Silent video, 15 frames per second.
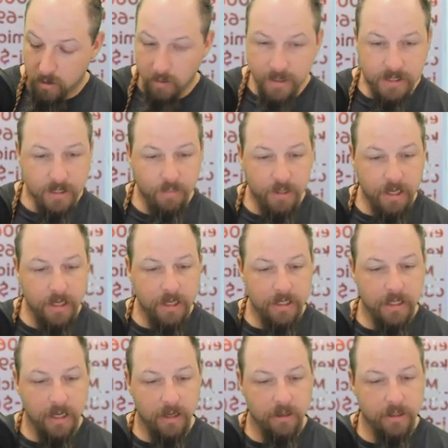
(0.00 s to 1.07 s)
we simply need
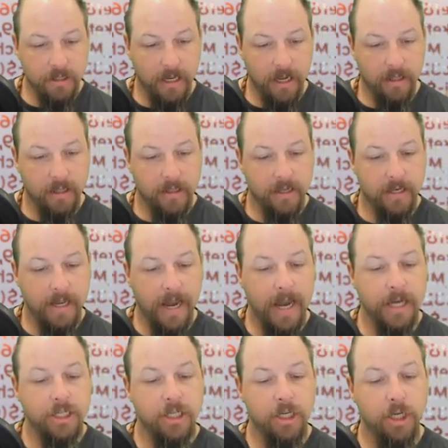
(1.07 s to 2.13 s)
to understand that the
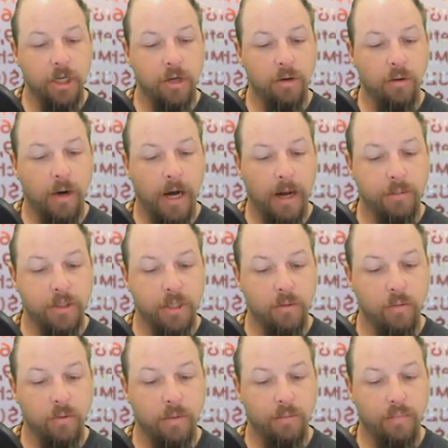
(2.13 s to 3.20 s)
-U
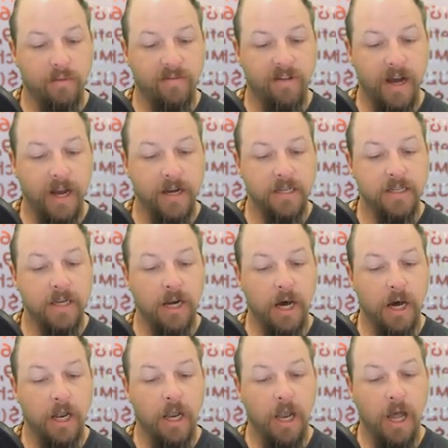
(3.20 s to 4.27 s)
option would provide us an
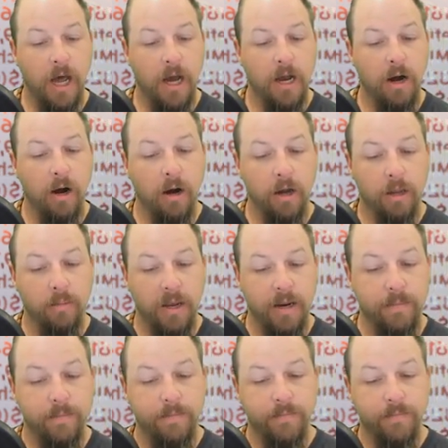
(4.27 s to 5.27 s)
unlock argument.